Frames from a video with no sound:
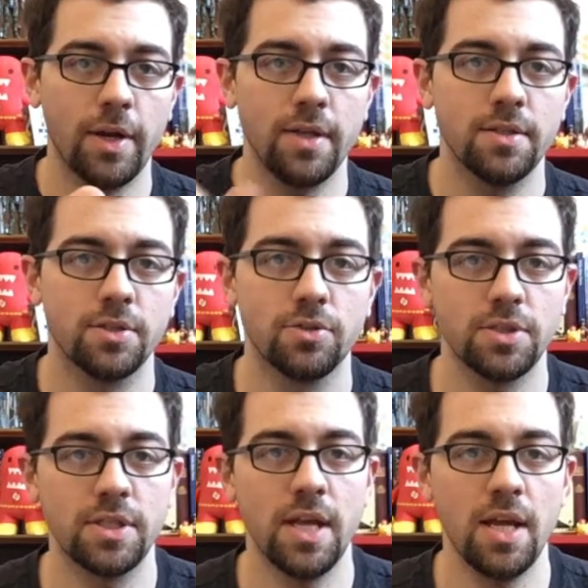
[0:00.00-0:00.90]
everybody.
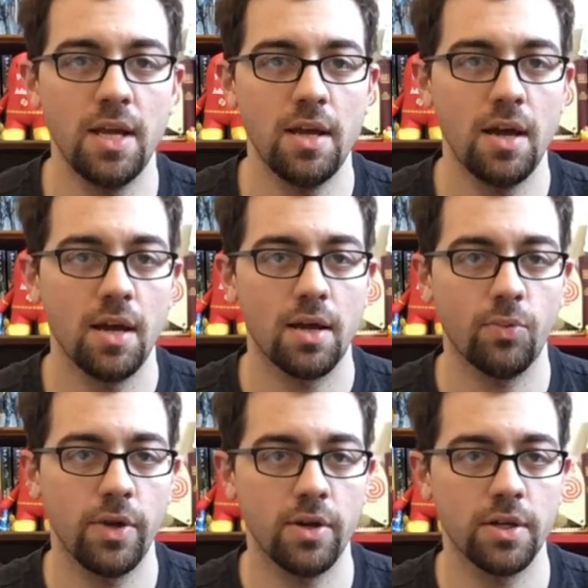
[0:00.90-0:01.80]
So today
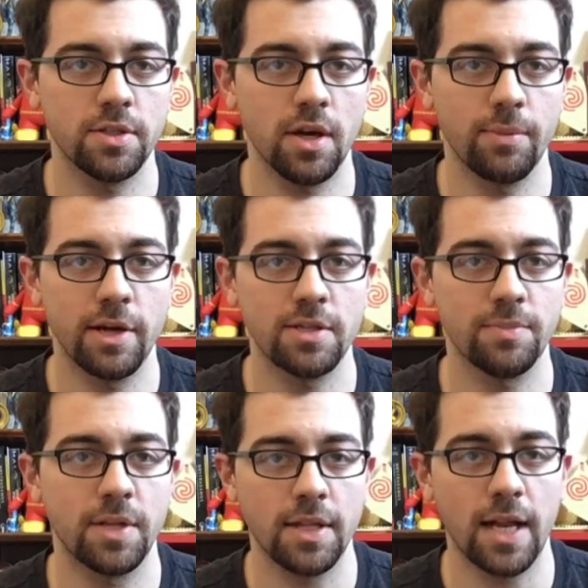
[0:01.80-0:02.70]
we are going to talk about
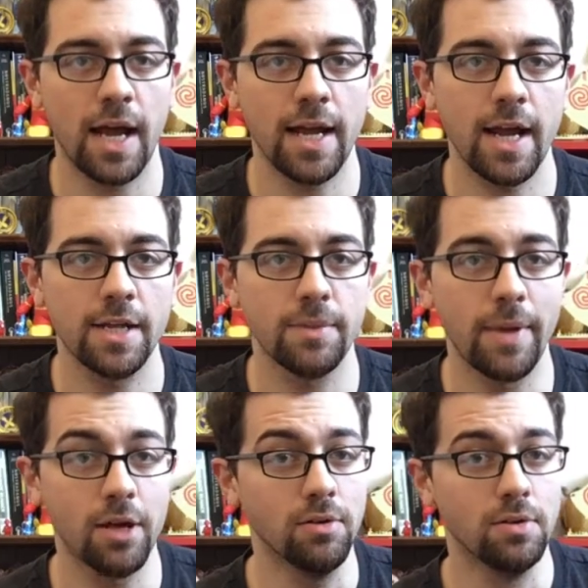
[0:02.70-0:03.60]
something that I got in
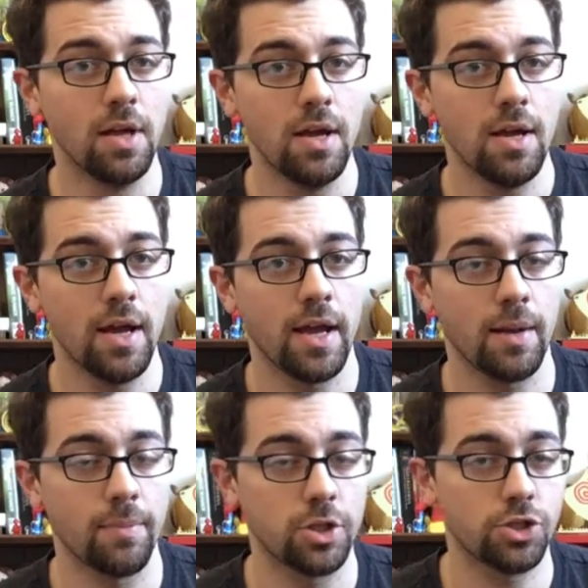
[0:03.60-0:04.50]
the mail,
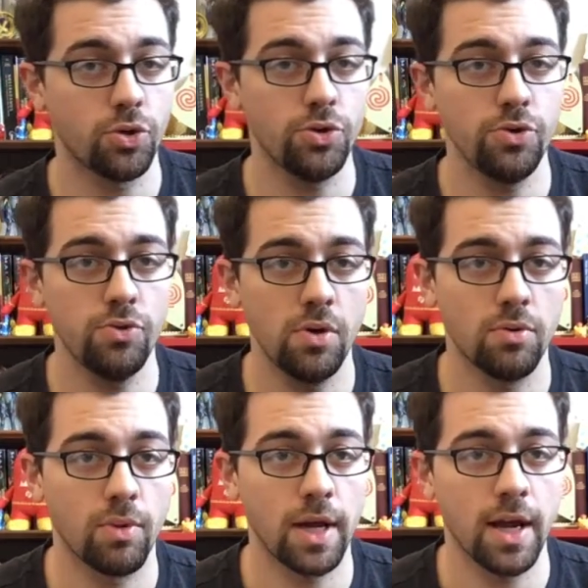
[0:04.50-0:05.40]
and I'm going to show you
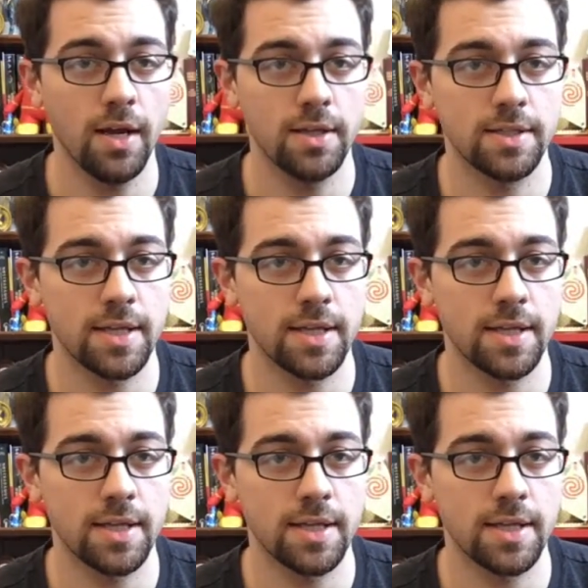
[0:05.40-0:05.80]
what I got.